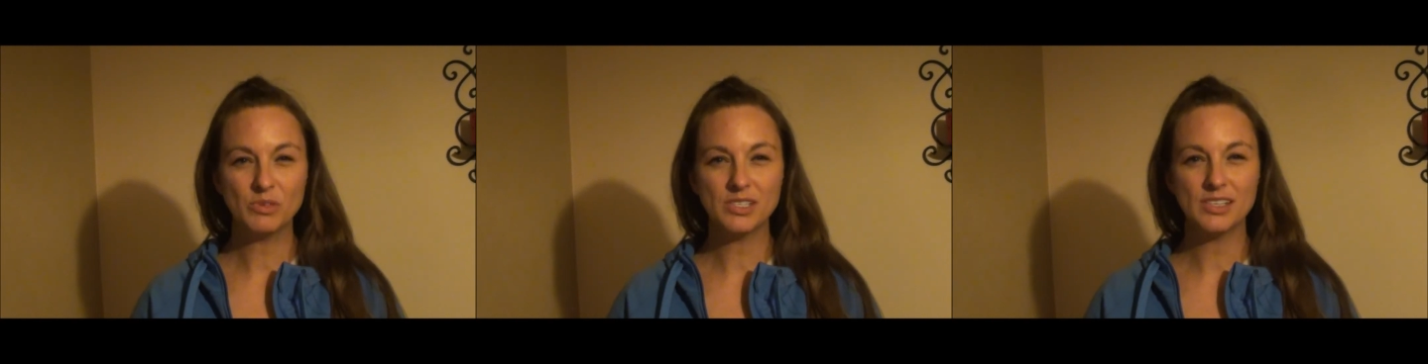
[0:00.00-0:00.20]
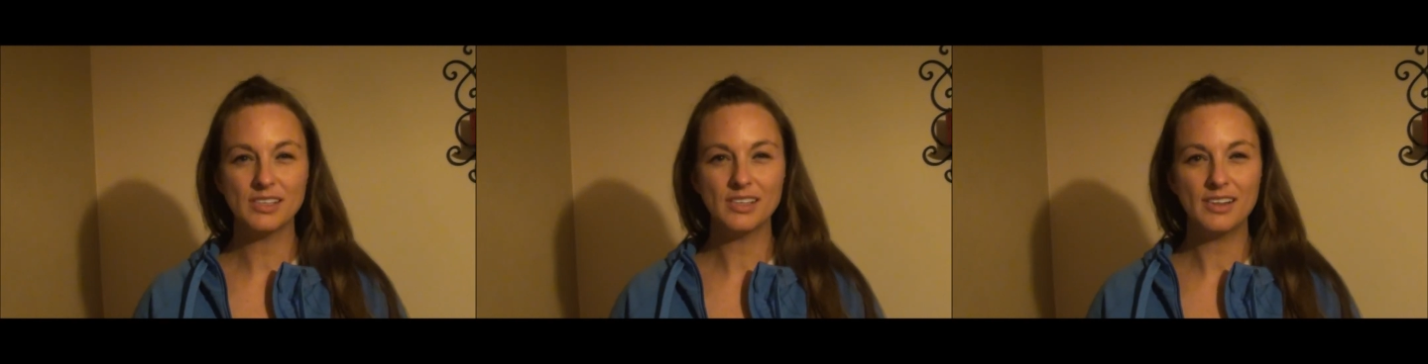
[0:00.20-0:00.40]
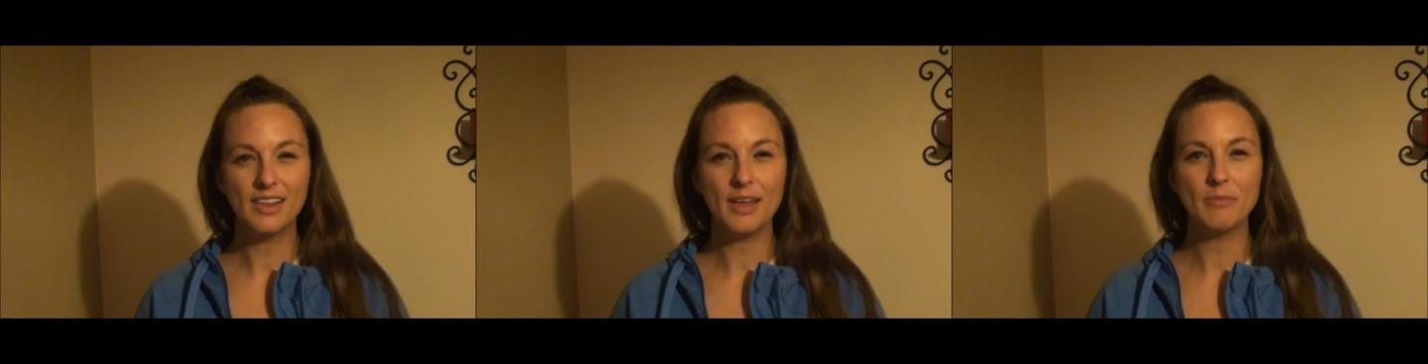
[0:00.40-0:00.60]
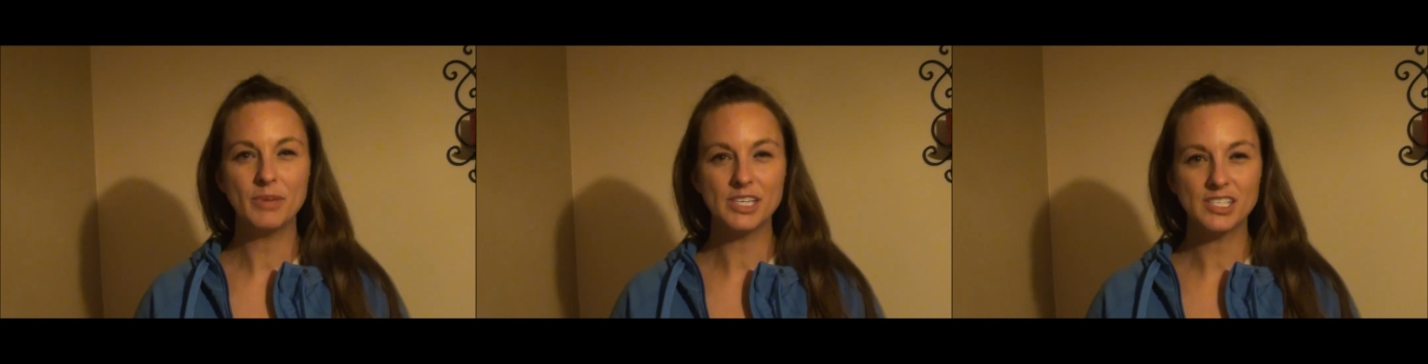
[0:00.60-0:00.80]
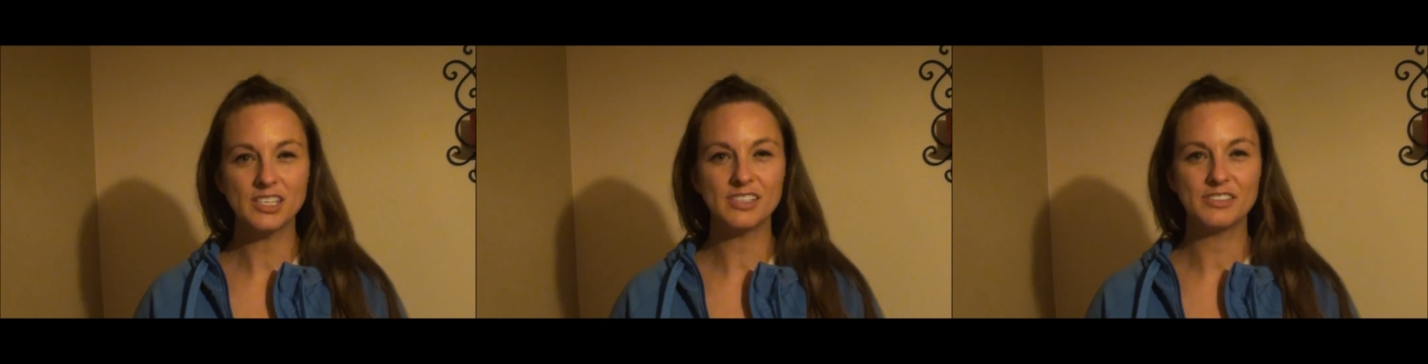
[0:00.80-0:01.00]
was a little
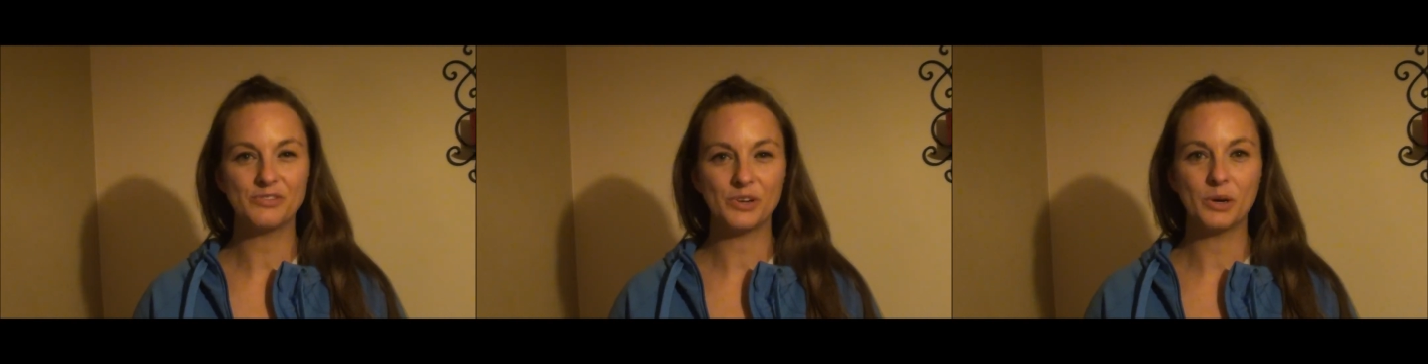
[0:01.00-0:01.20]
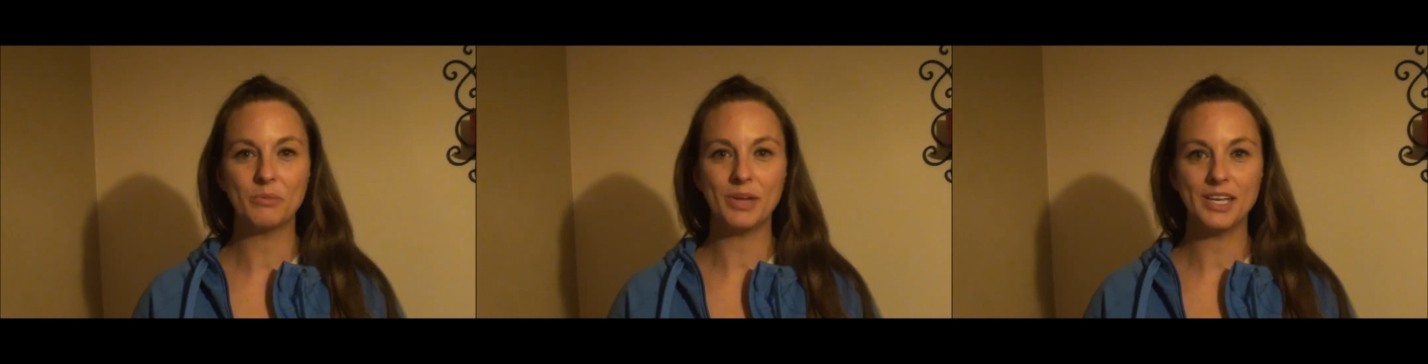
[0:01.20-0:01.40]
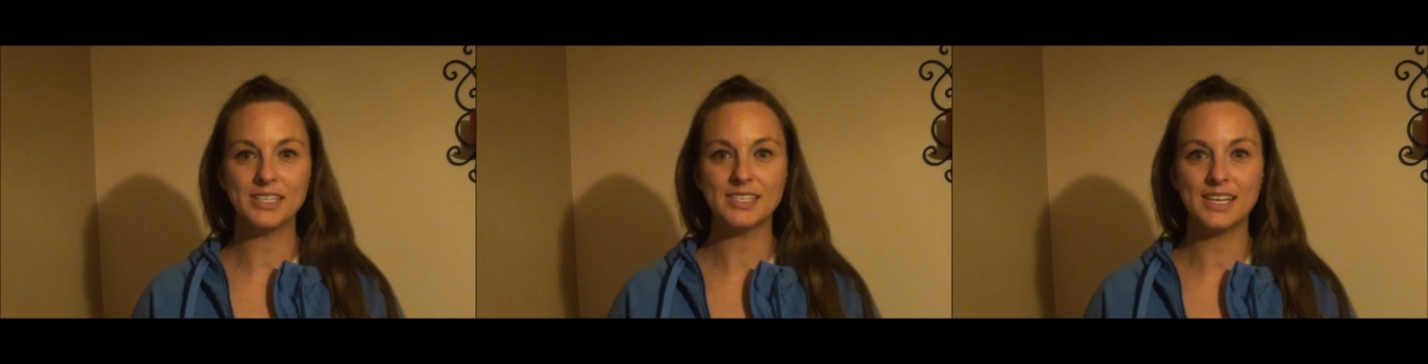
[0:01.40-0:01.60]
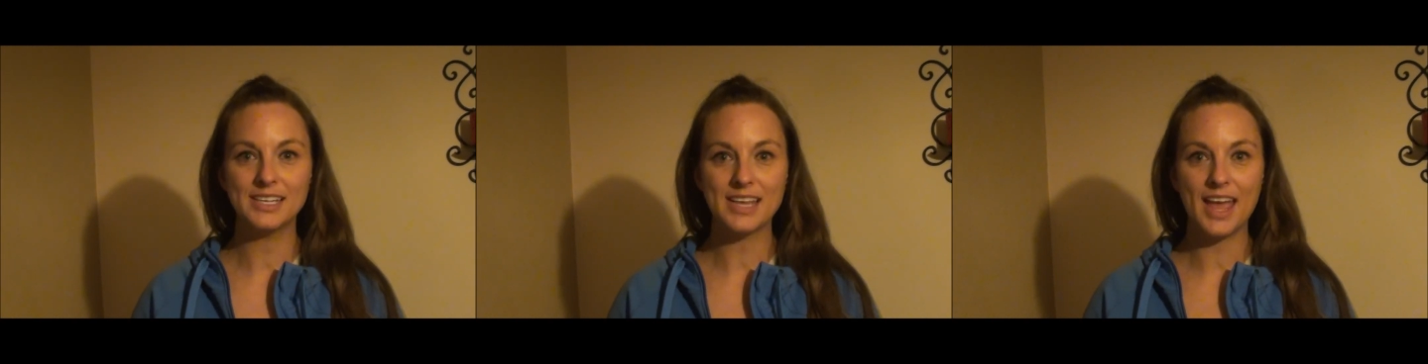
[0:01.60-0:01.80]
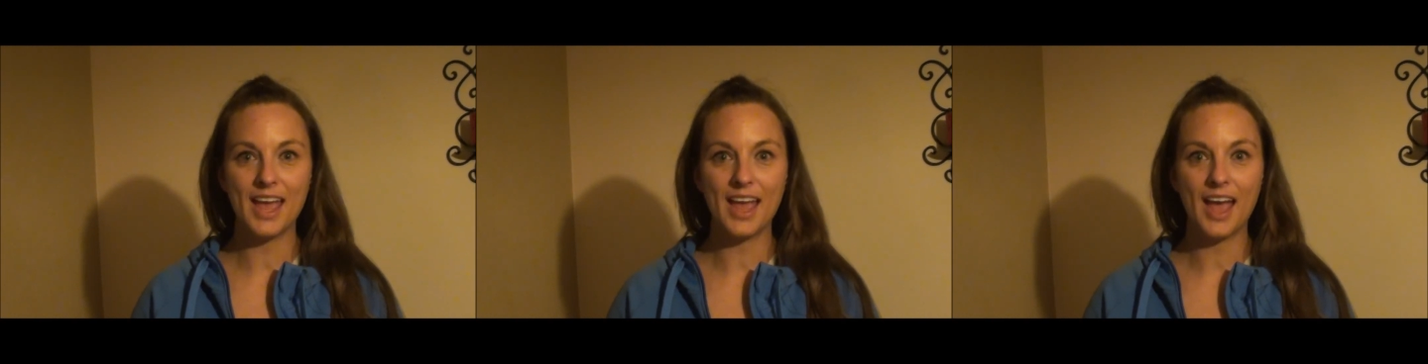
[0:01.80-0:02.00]
ambitious for me
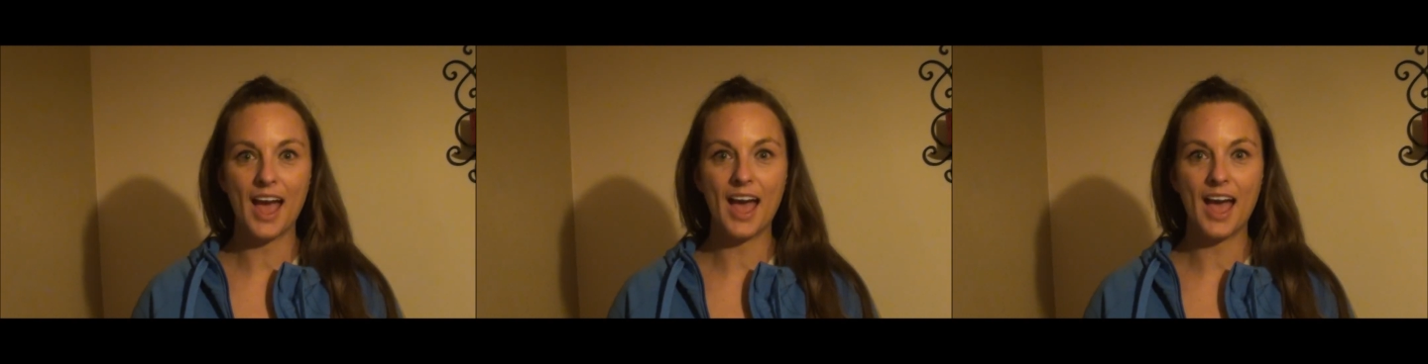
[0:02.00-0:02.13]
today.